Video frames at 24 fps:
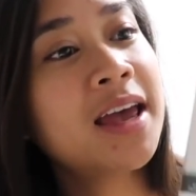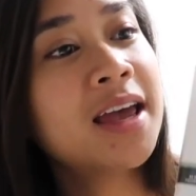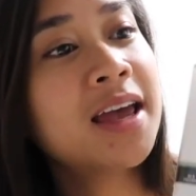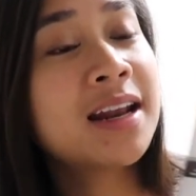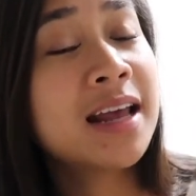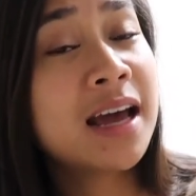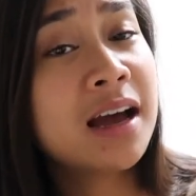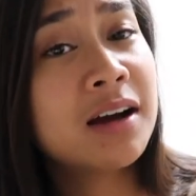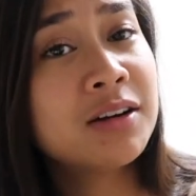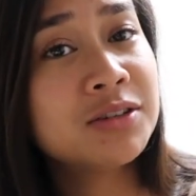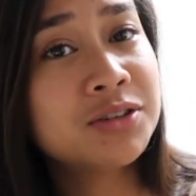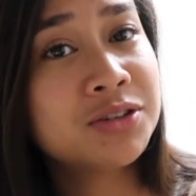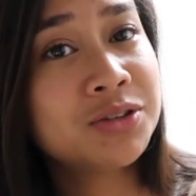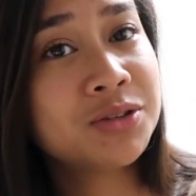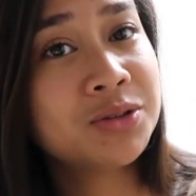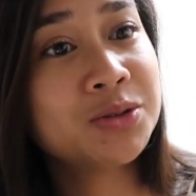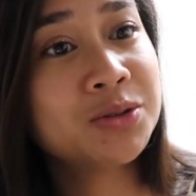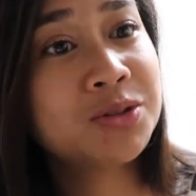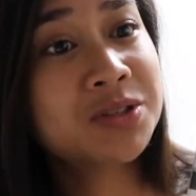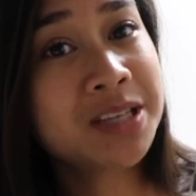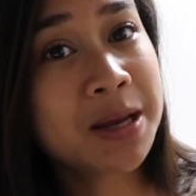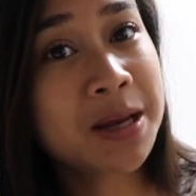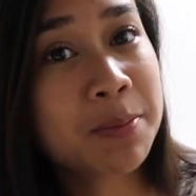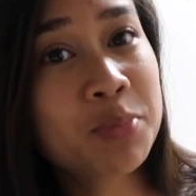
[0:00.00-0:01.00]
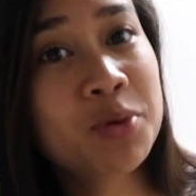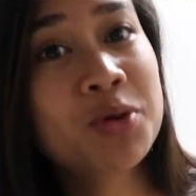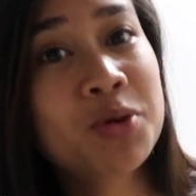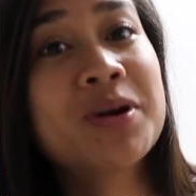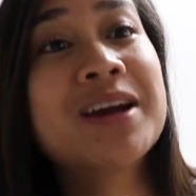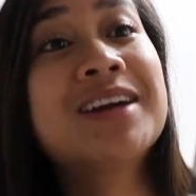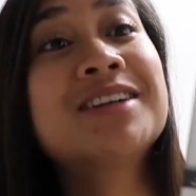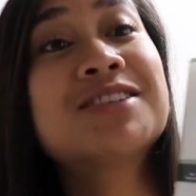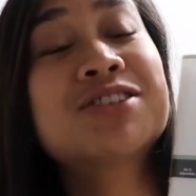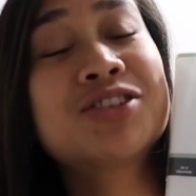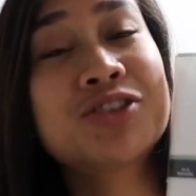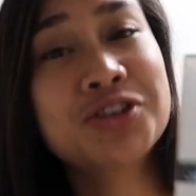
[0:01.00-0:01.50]
and how to
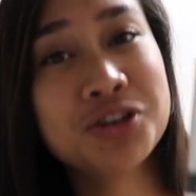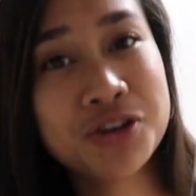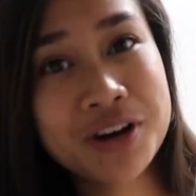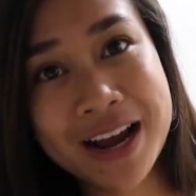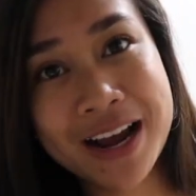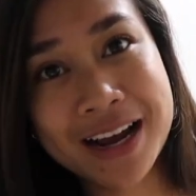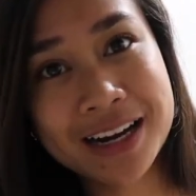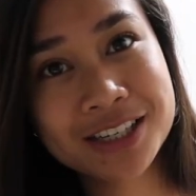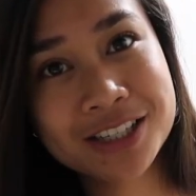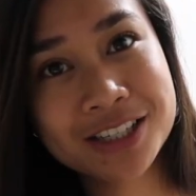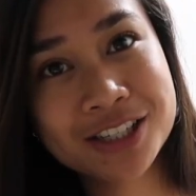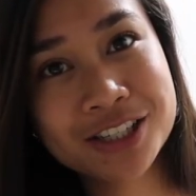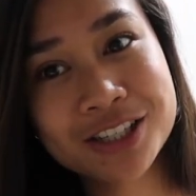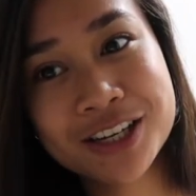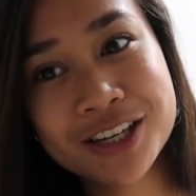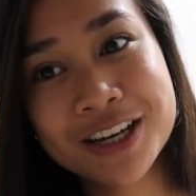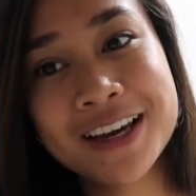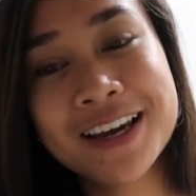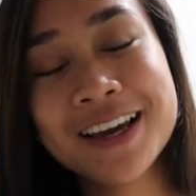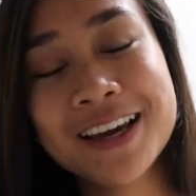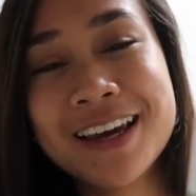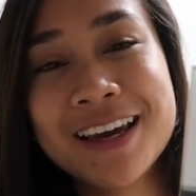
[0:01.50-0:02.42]
separate trash.